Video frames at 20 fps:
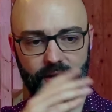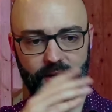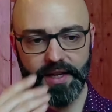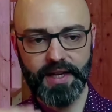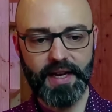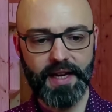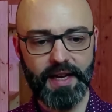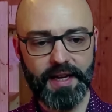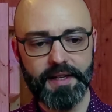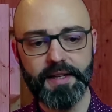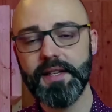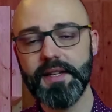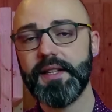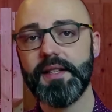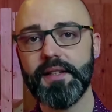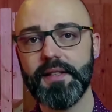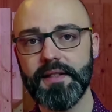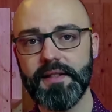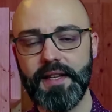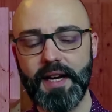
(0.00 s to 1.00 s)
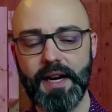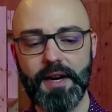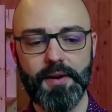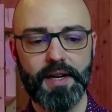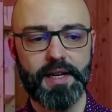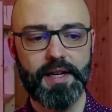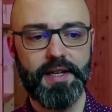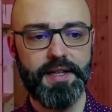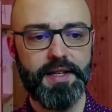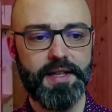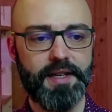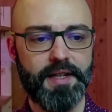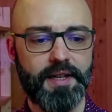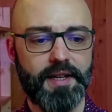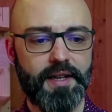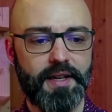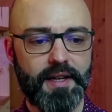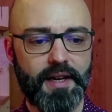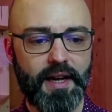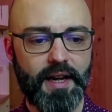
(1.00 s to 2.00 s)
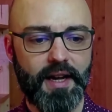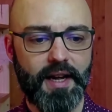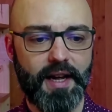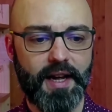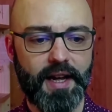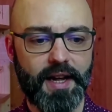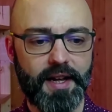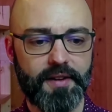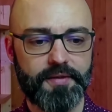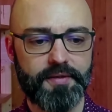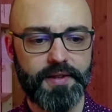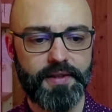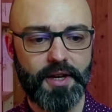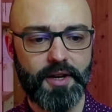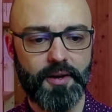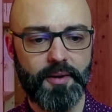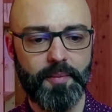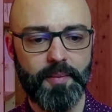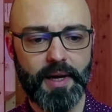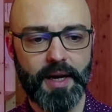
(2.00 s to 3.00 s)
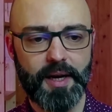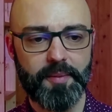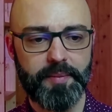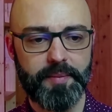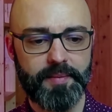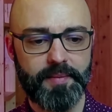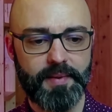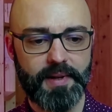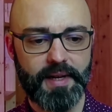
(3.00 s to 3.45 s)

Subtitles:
again directly, I have now